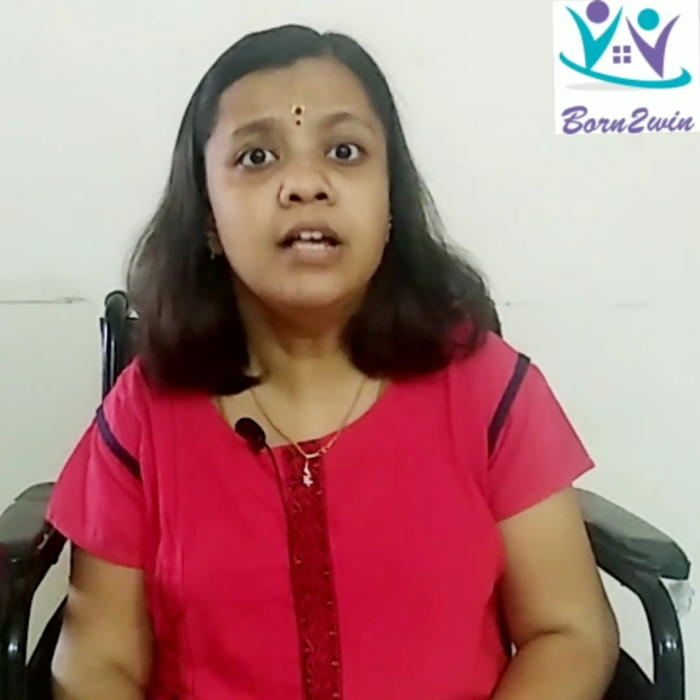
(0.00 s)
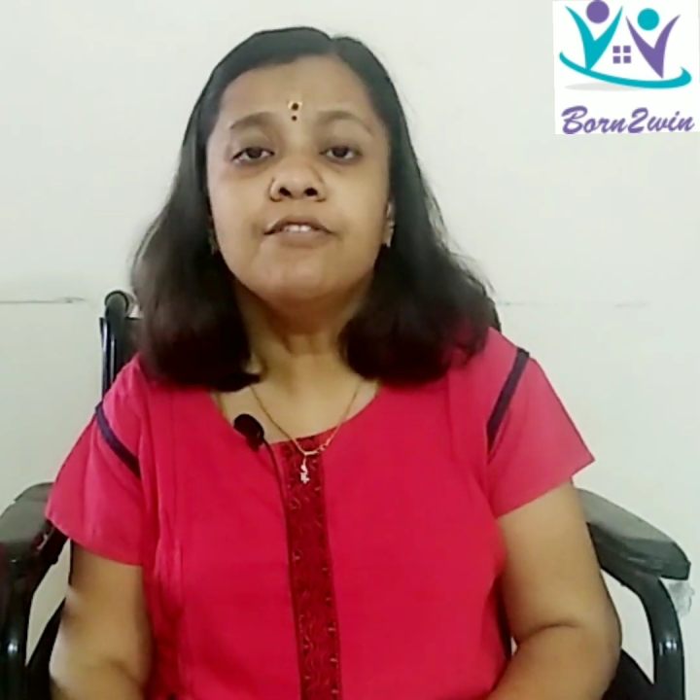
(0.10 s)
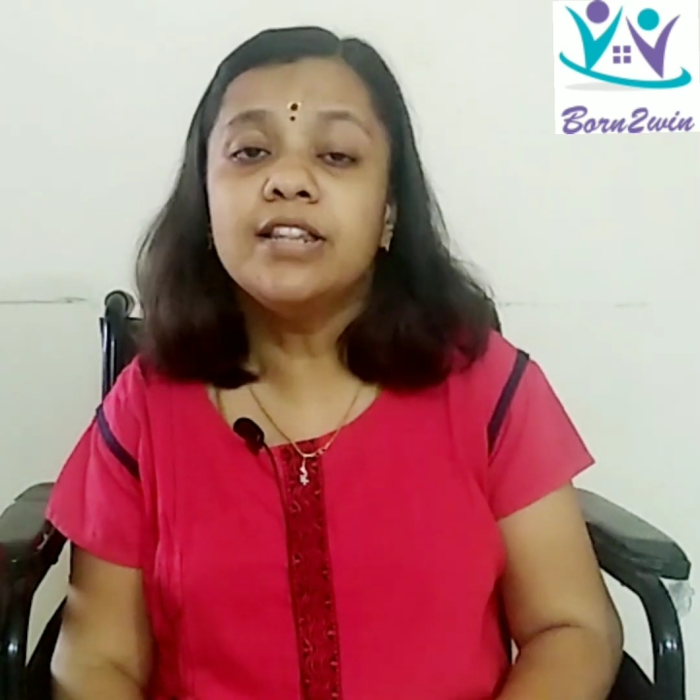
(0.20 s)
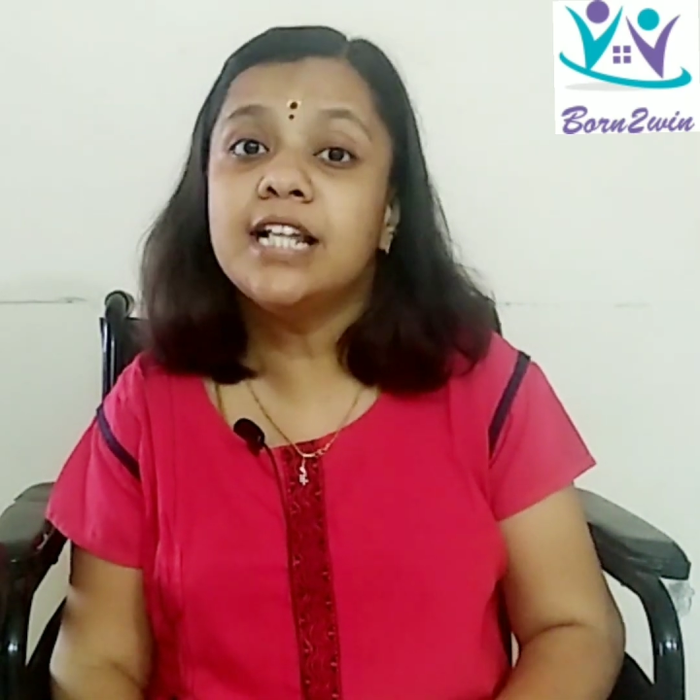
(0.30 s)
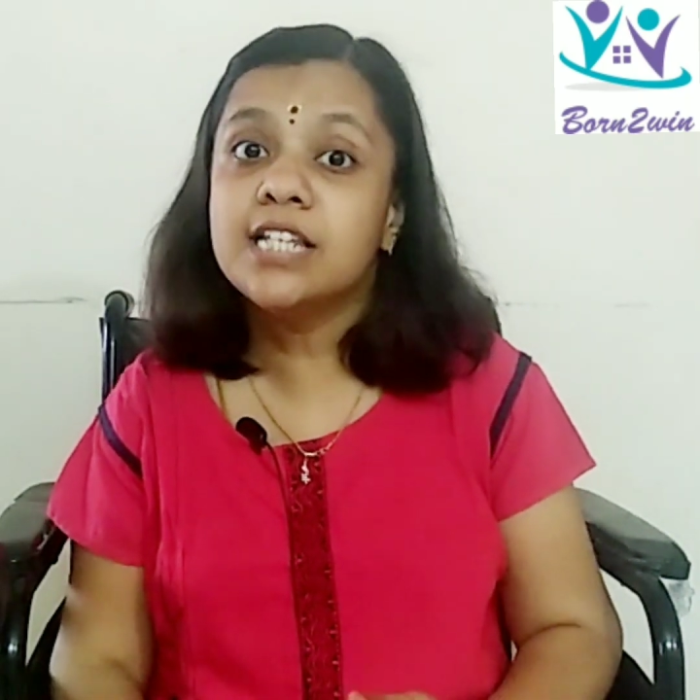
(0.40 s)

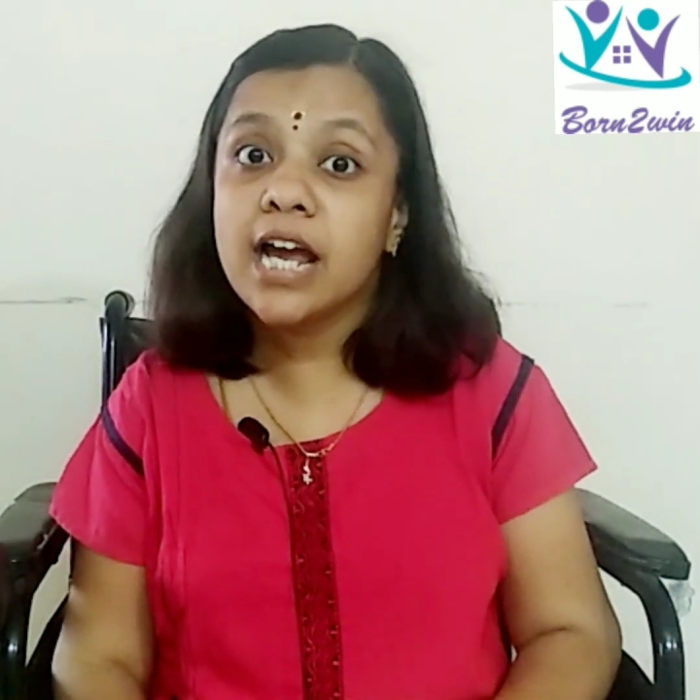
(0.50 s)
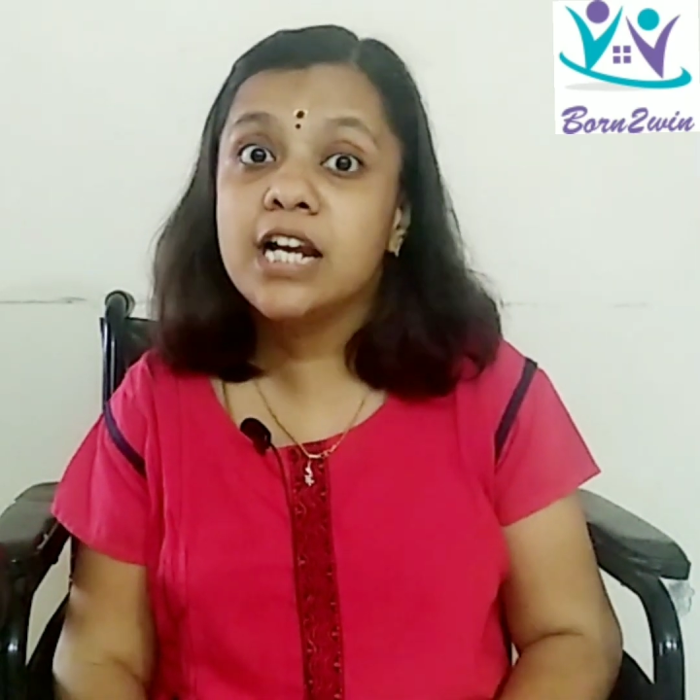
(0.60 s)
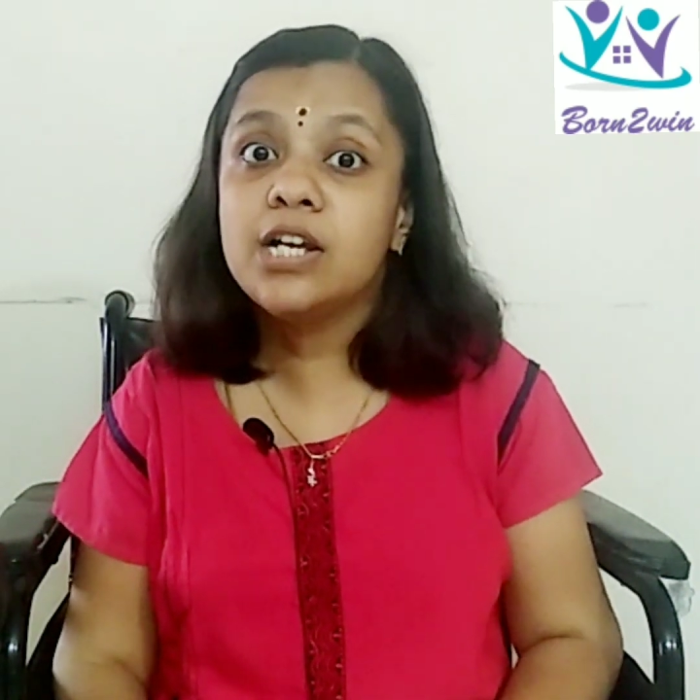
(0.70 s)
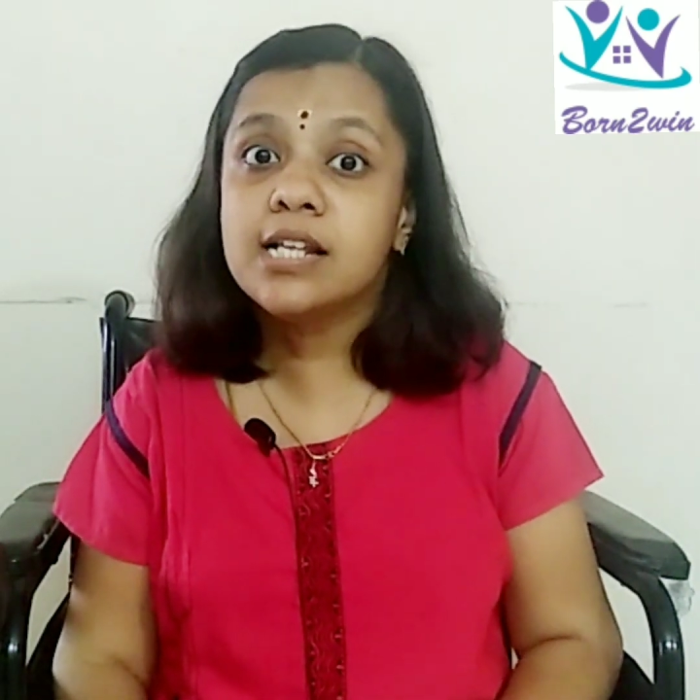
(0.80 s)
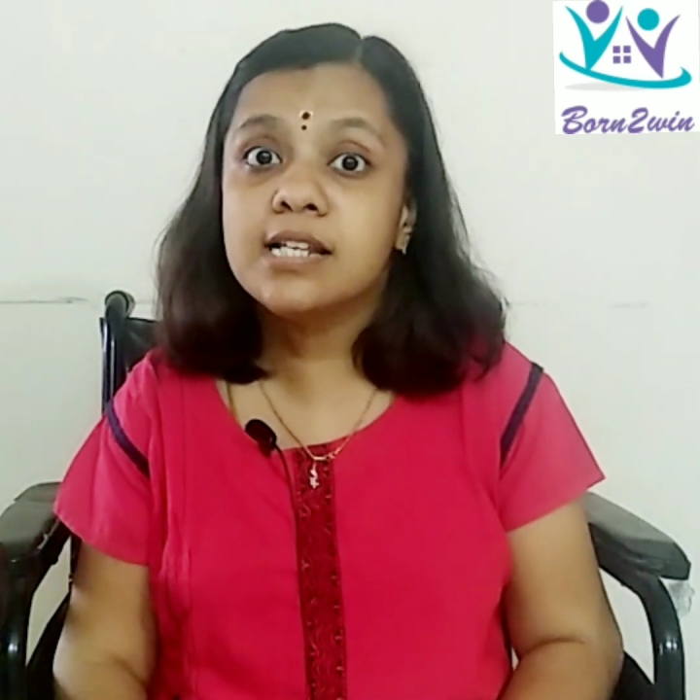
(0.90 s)
but the
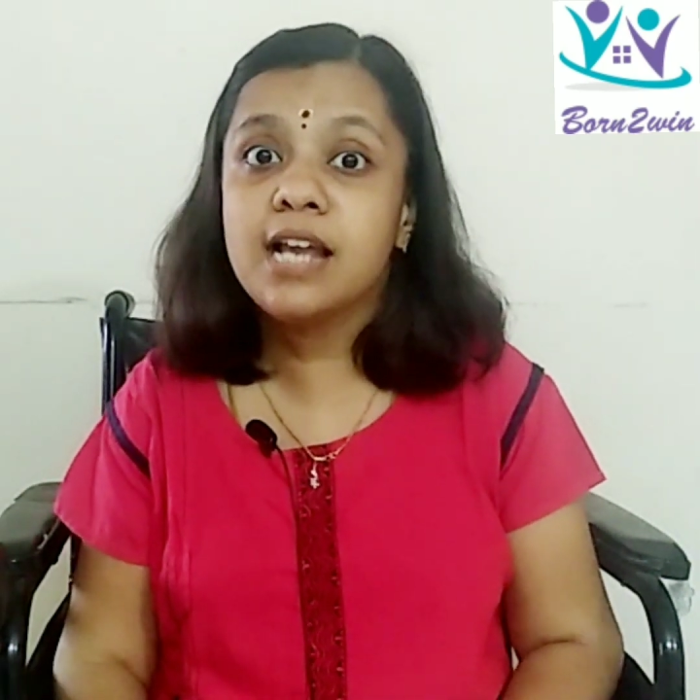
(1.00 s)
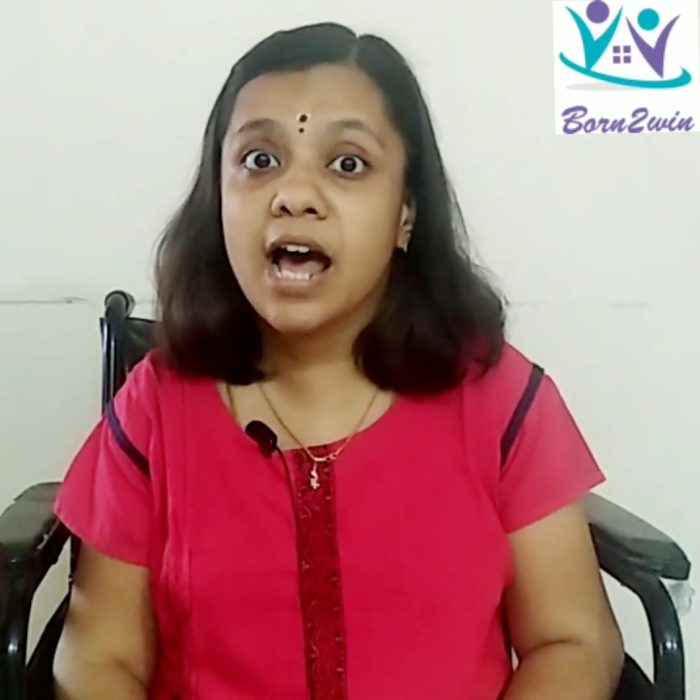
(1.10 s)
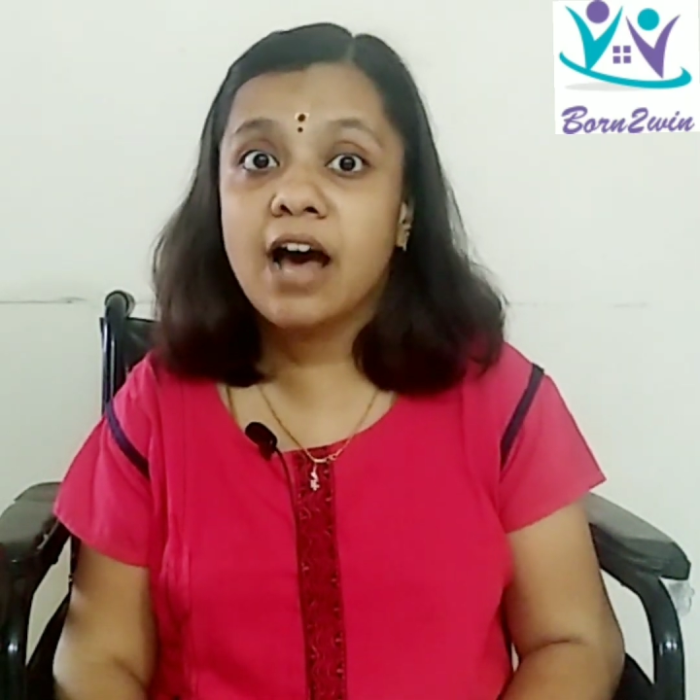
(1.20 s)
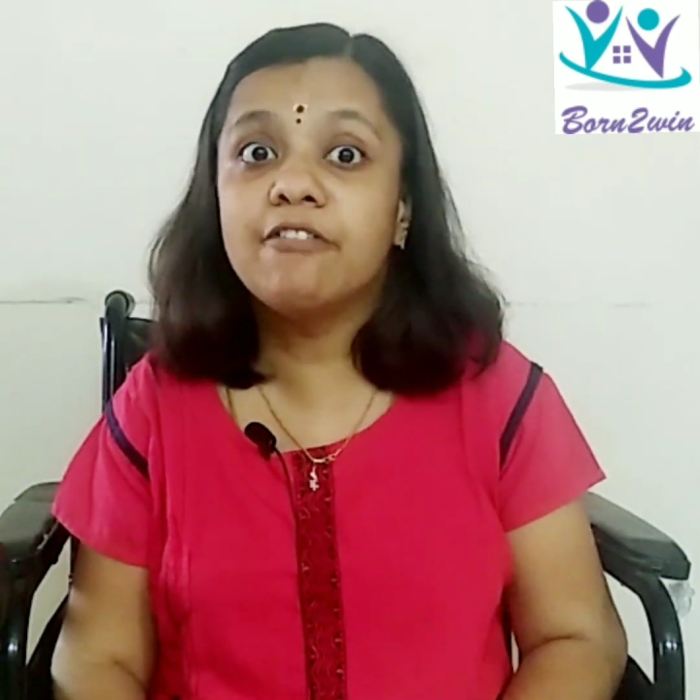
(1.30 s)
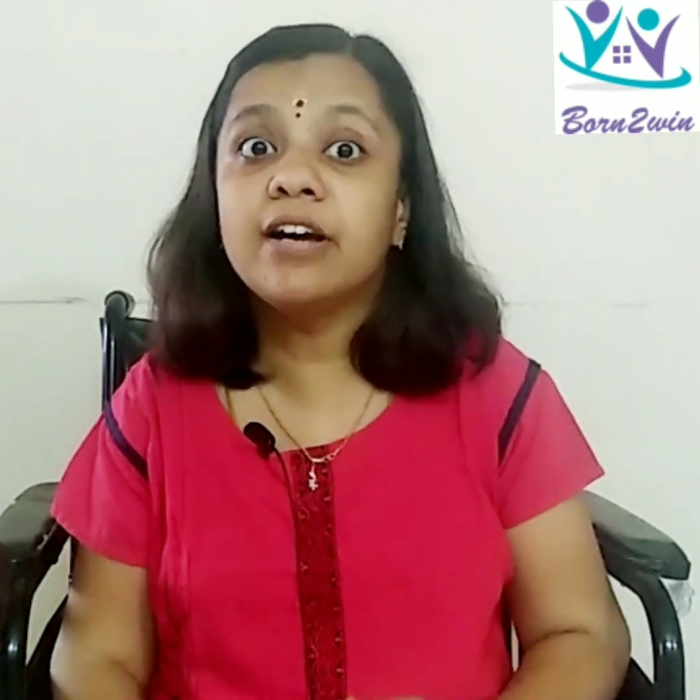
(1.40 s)
child doesn't
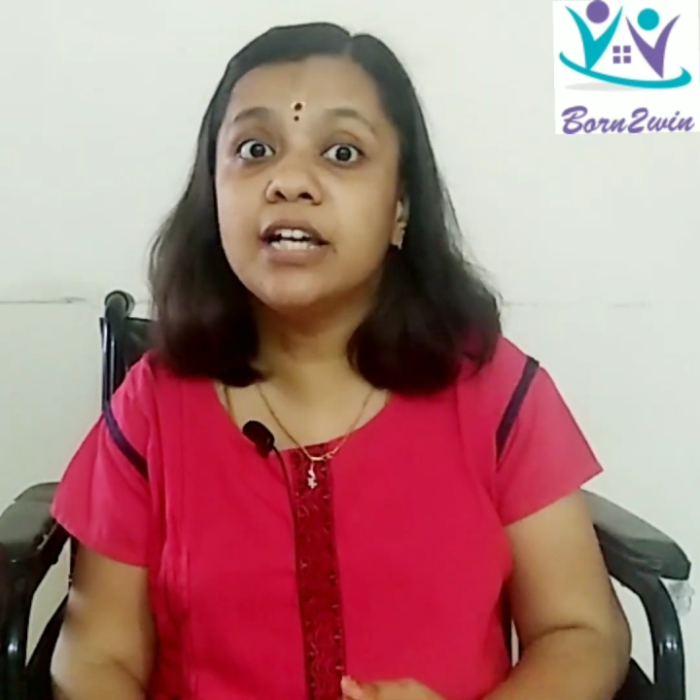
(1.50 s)
have